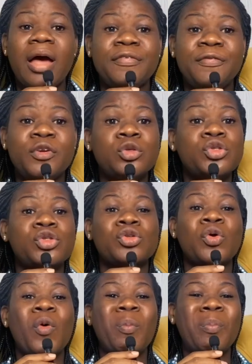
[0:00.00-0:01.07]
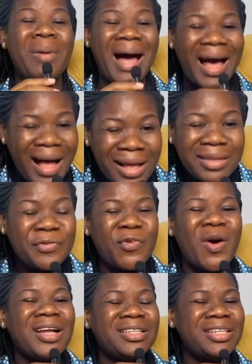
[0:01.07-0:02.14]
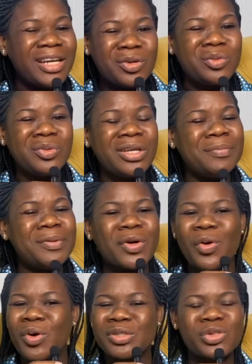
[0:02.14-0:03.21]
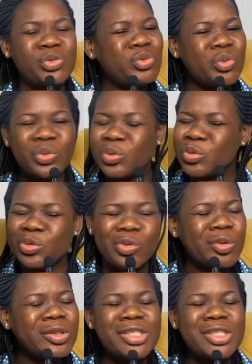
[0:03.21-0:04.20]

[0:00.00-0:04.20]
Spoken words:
I feel so bad for Adekunle because no,